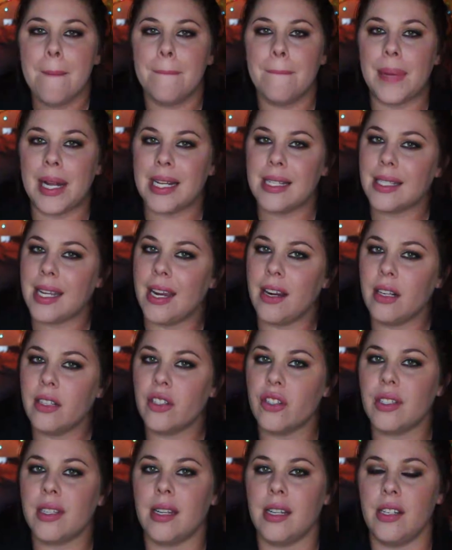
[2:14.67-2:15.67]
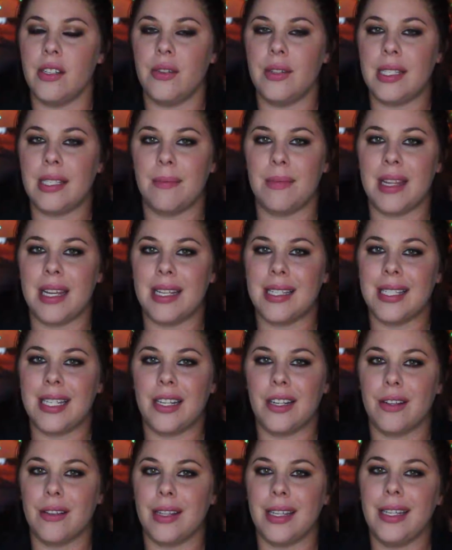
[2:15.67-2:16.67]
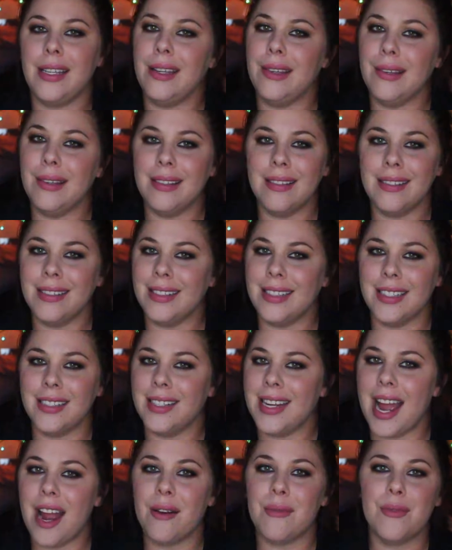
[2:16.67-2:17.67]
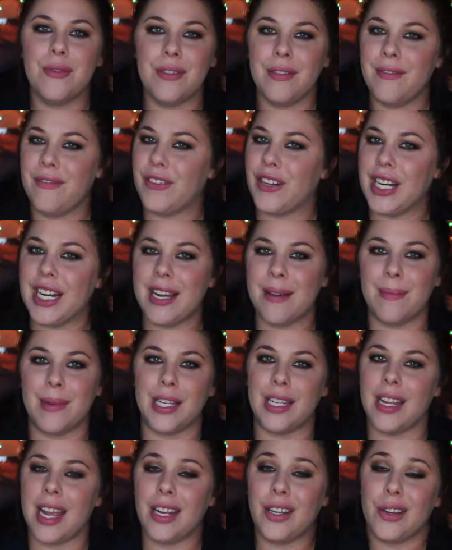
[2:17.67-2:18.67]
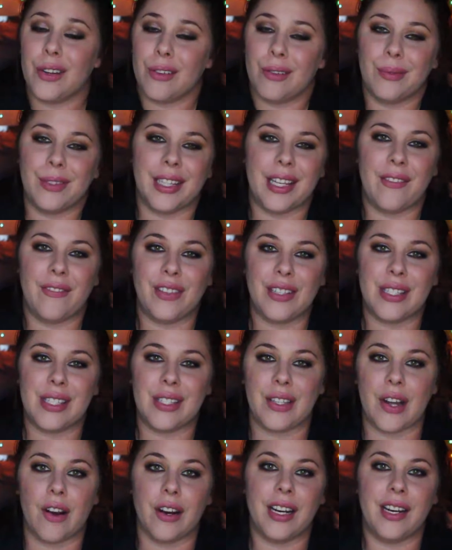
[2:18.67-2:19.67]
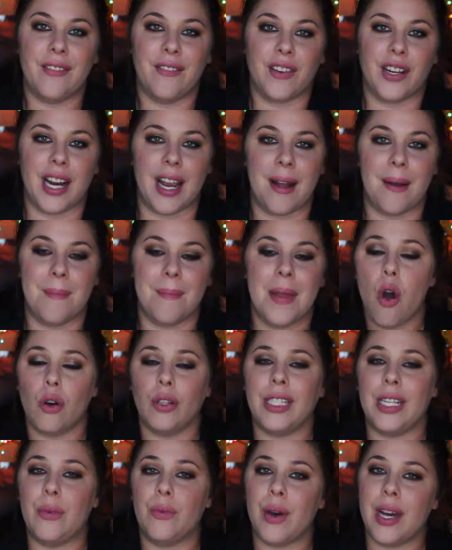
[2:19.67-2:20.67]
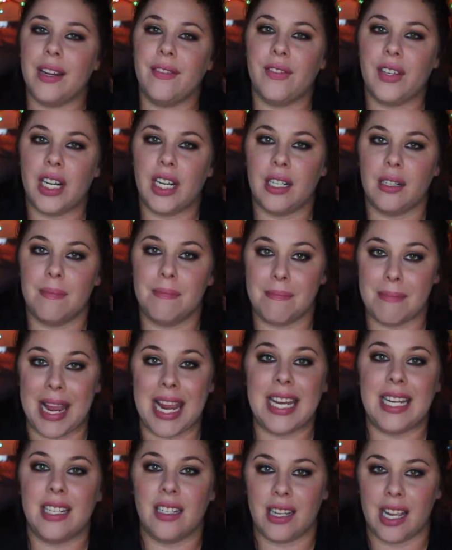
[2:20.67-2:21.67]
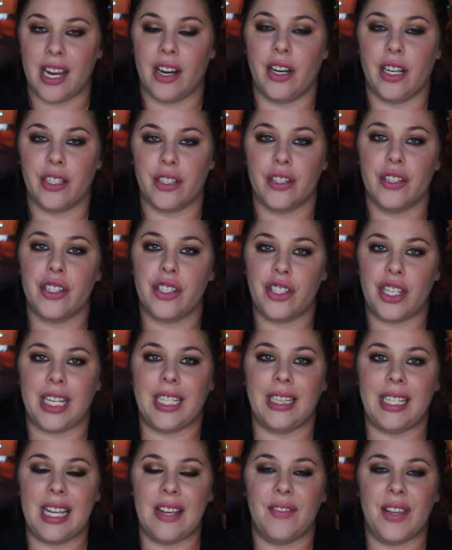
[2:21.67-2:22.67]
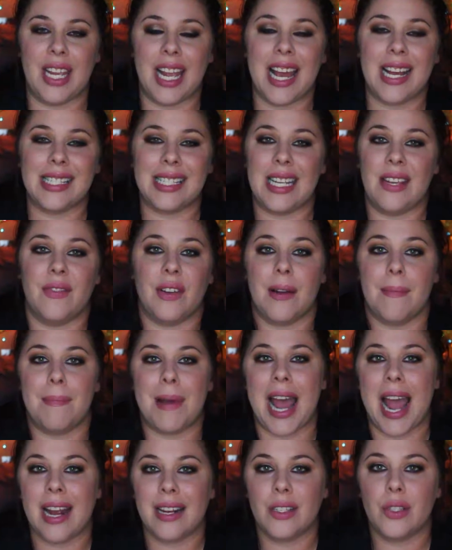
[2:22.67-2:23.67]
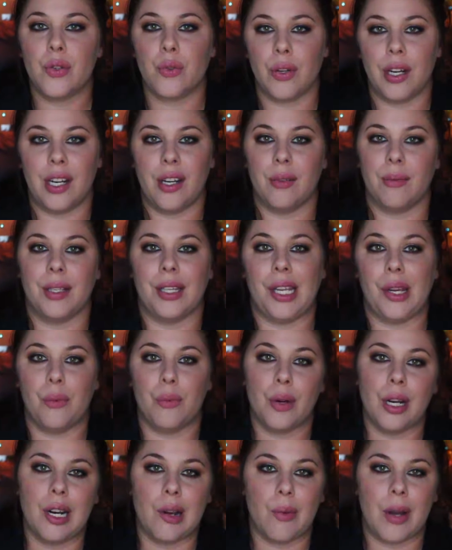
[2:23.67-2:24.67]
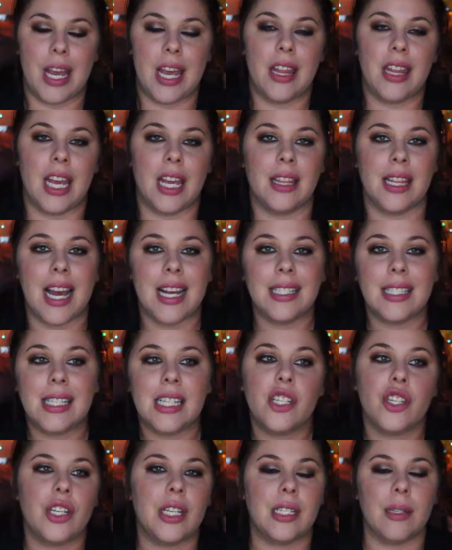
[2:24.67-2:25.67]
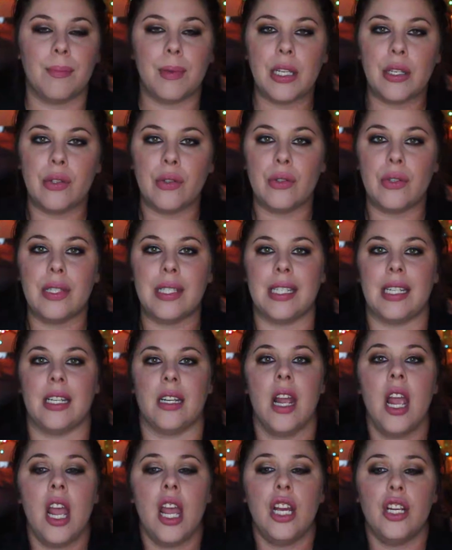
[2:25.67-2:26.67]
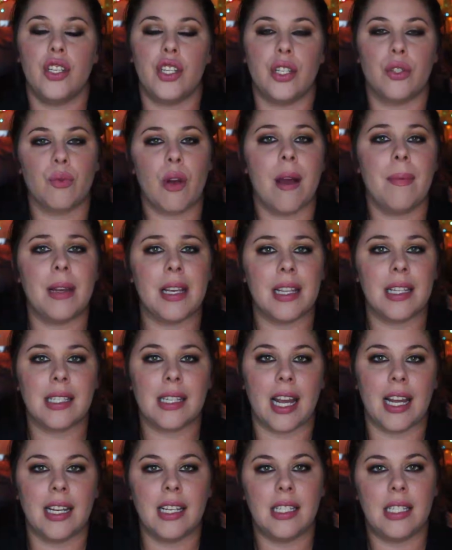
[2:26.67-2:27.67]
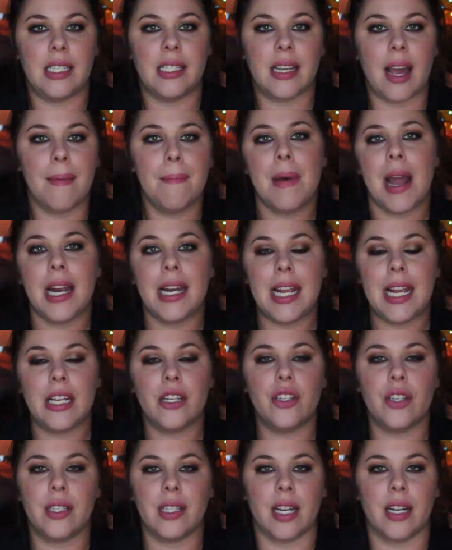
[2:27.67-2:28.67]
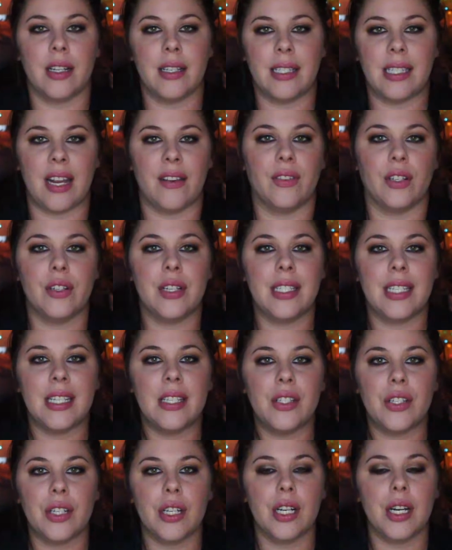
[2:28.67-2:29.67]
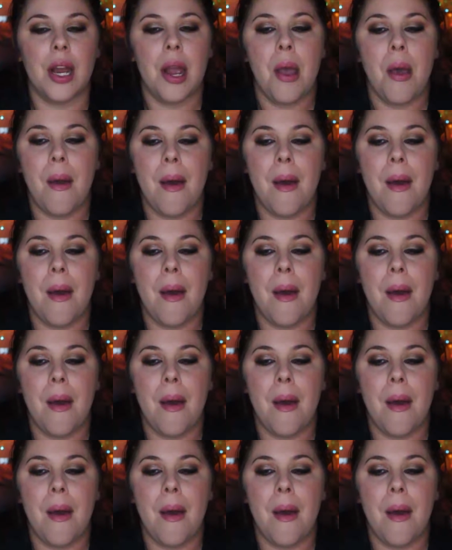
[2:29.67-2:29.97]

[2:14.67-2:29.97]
But his character's going to do some things here that you're not rooting for him, and you don't really feel sorry for him. Only one of our main characters, Jane Levy, has even a backstory to really work with, and that's that she's abused and she's robbing this guy because he's got money and she's going to save her sister.